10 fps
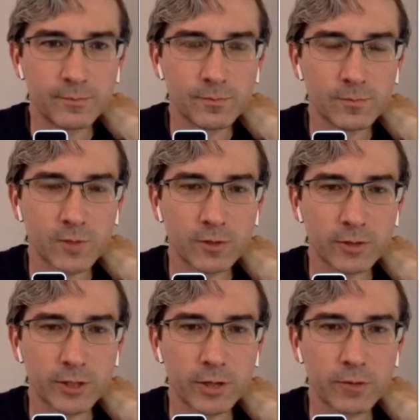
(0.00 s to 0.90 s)
color
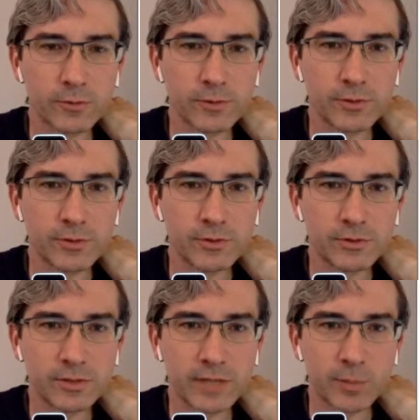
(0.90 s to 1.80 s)
codes,
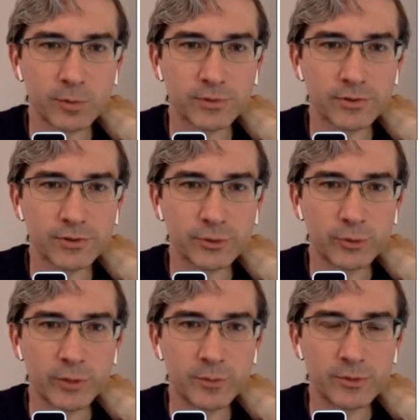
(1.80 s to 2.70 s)
cables,
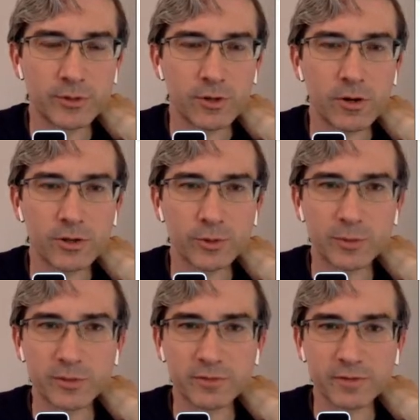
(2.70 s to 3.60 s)
squibs. Oh,
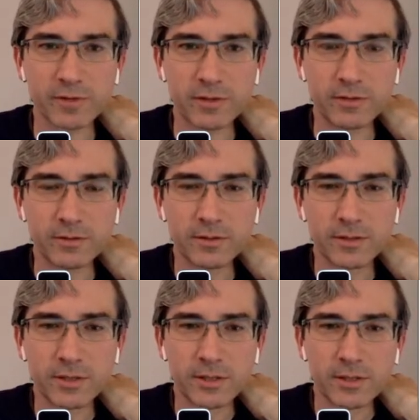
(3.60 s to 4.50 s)
squibs are fun.
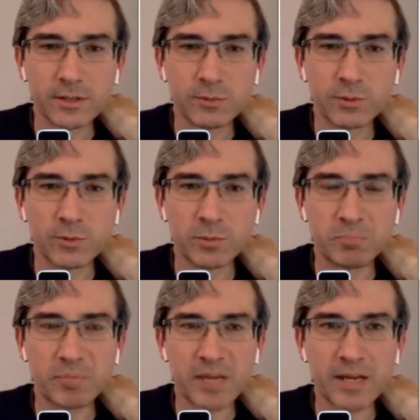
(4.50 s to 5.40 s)
With one
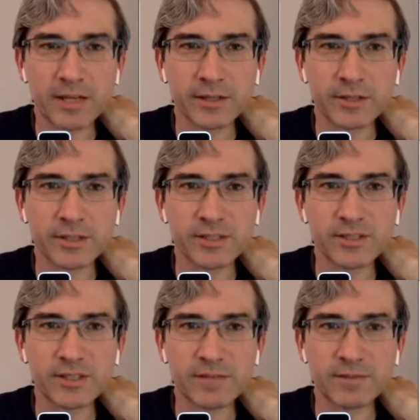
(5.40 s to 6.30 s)
bang, you can
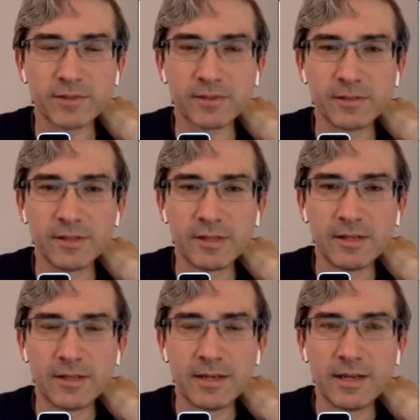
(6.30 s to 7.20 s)
sever
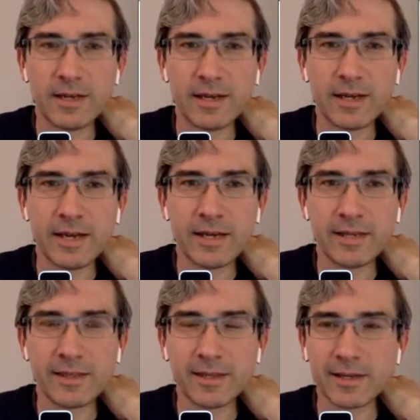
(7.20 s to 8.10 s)

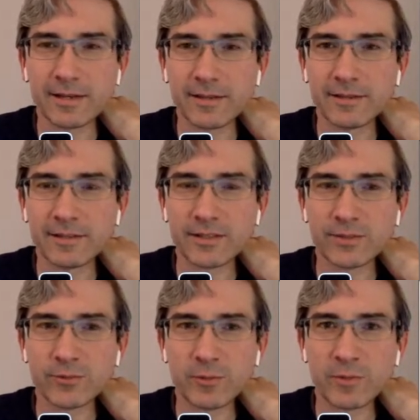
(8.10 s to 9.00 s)
anything that's
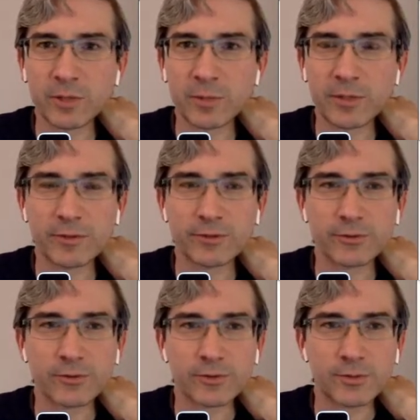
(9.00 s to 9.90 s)
3
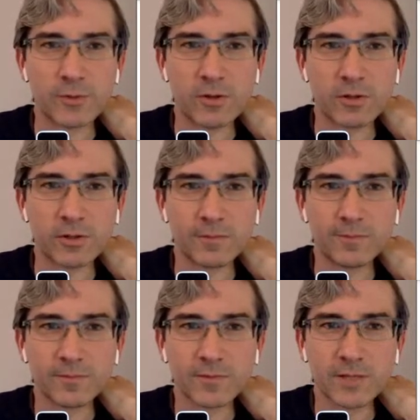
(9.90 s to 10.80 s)
millimeters or smaller.
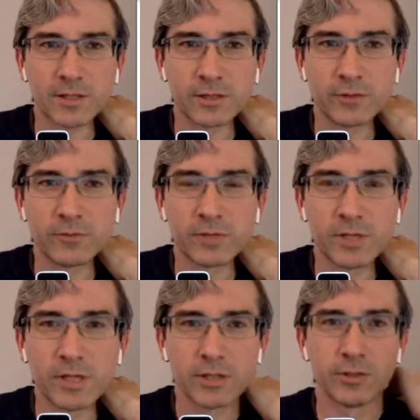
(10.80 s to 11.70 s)
Like Loon
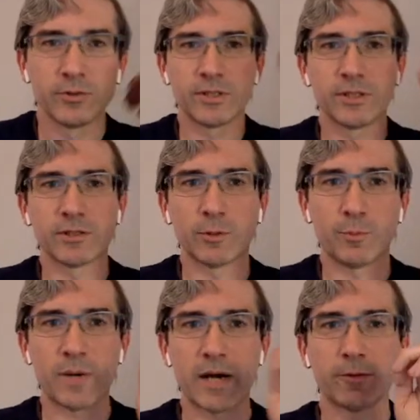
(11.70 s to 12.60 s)
used these little
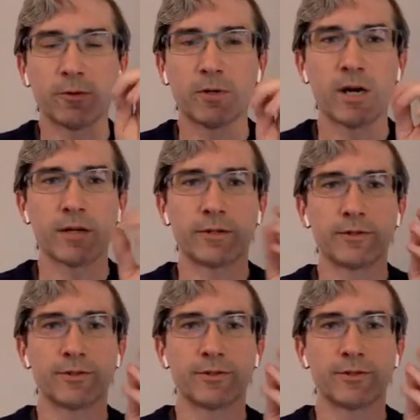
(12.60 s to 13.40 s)
pyro cutters.